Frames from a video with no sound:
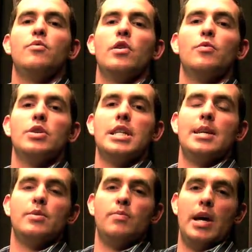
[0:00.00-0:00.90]
one where
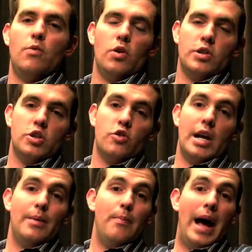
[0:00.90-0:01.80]
teams may want to
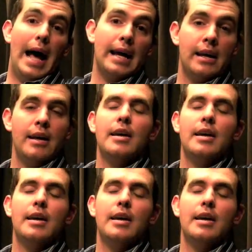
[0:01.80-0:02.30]
trade back.